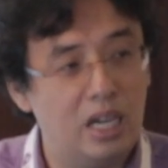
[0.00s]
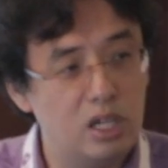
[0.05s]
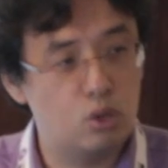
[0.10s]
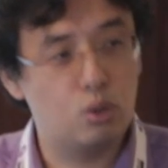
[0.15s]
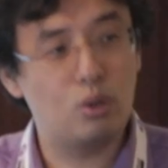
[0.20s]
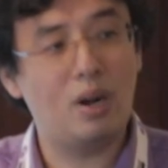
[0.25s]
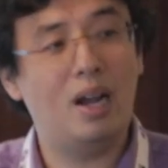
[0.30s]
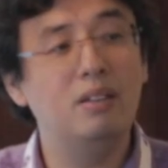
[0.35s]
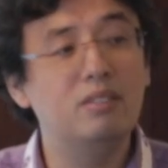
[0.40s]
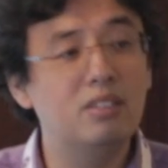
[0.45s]
I
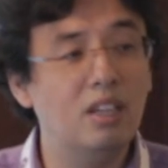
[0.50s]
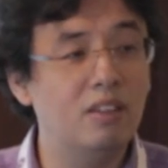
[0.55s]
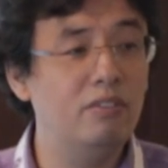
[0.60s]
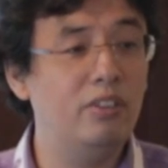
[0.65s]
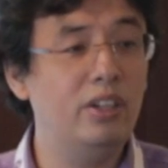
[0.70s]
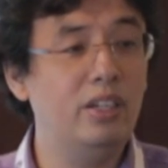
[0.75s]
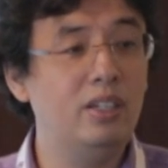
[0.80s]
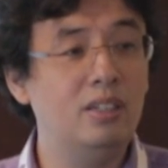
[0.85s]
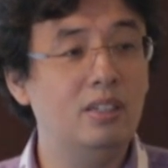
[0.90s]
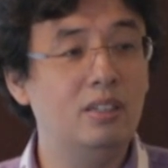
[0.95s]
try
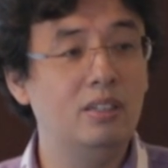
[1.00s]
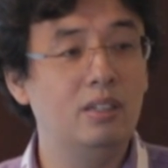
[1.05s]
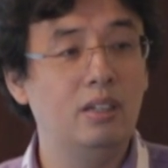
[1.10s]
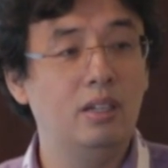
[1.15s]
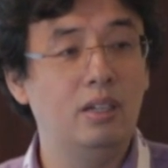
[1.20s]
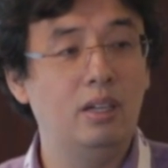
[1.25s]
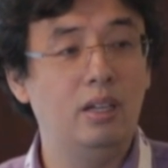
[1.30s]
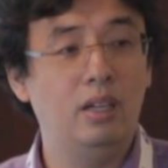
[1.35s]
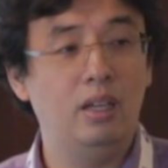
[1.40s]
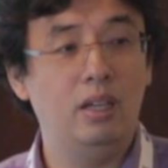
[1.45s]
something,
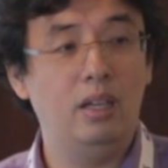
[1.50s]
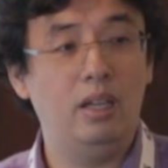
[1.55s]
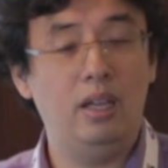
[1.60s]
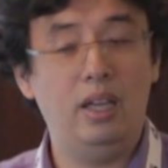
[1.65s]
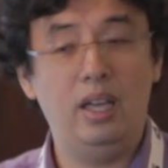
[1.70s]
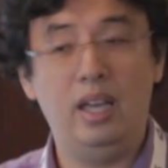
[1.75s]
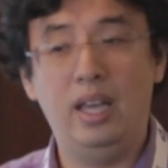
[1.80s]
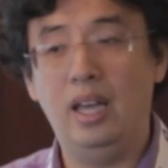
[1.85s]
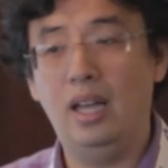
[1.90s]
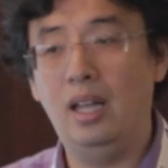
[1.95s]

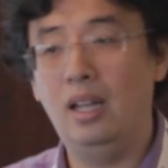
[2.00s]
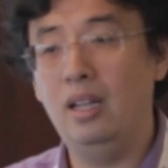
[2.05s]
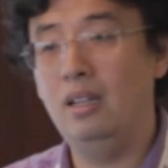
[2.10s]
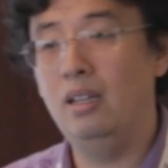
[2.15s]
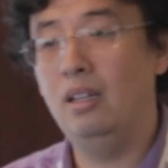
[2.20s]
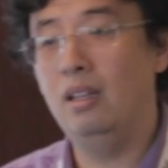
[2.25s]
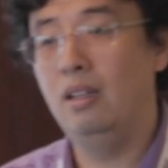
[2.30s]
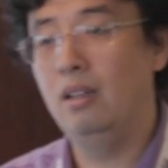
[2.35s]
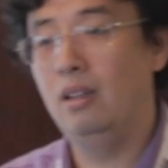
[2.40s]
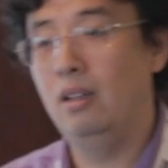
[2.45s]

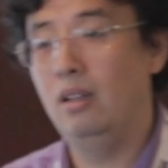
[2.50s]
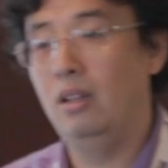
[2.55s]
and